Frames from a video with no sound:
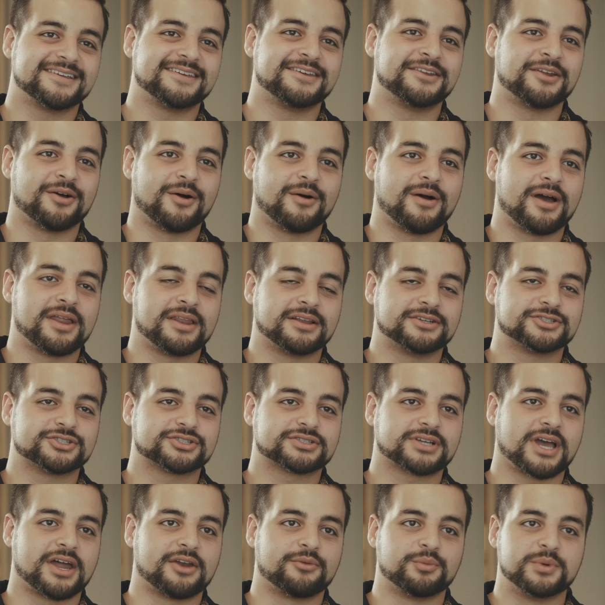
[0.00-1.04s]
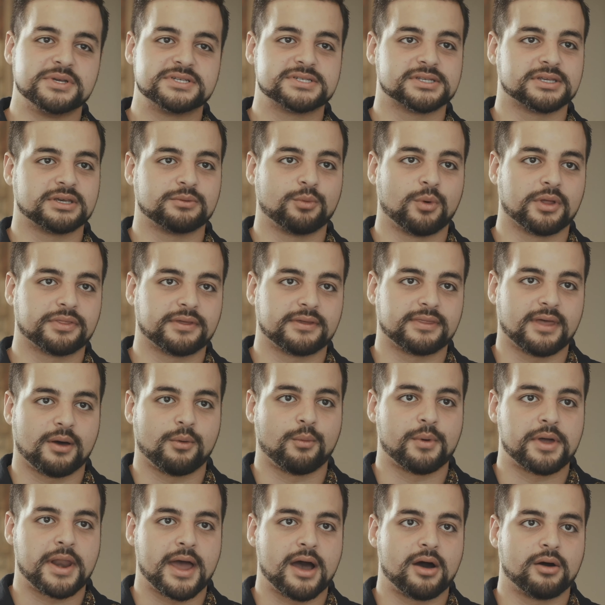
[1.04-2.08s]
You know, and just kind of recently, one thing that
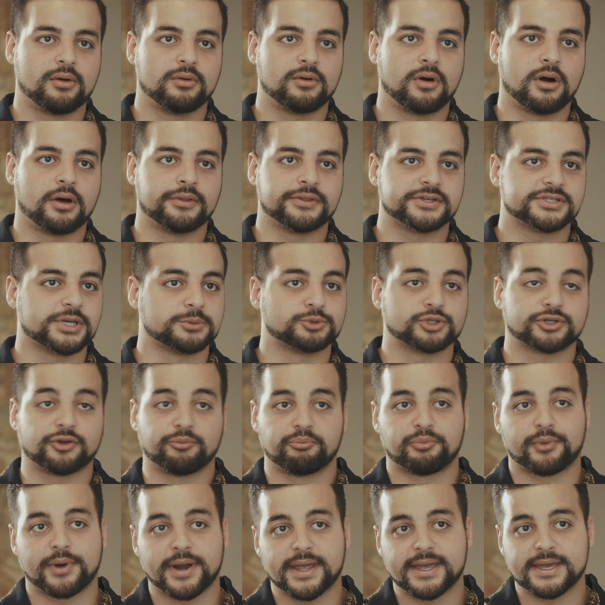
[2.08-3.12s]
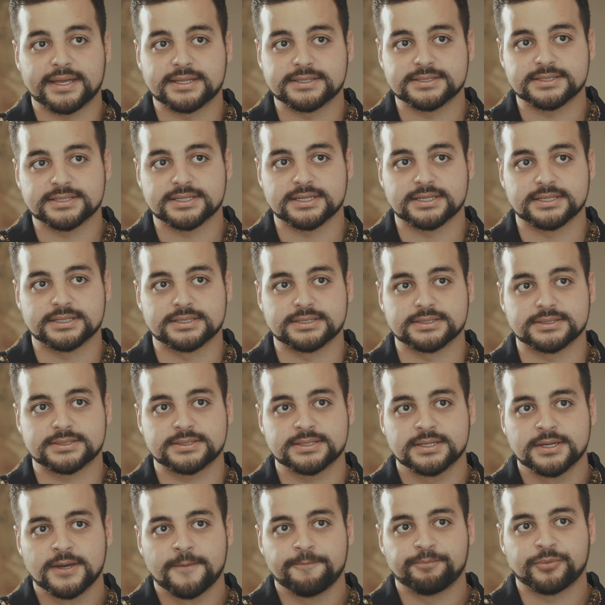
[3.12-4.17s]
went out on the subject of brands is,
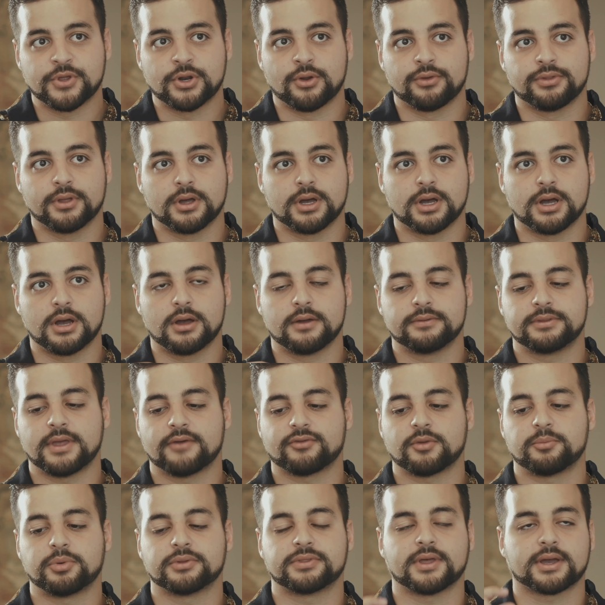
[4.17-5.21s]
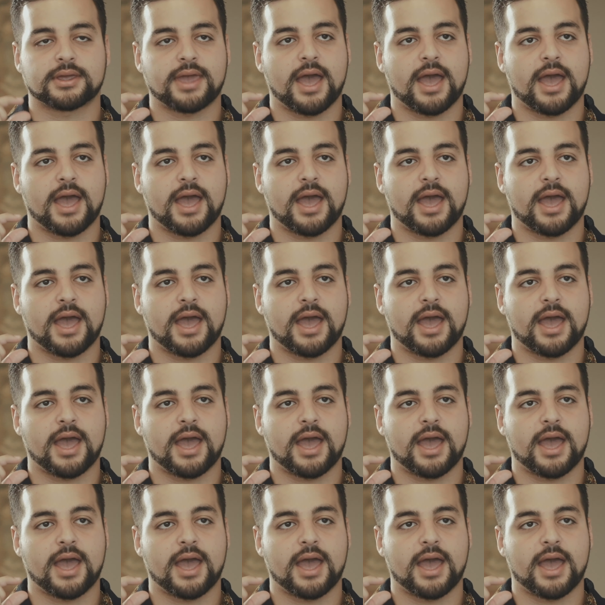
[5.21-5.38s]
you know, they have to put the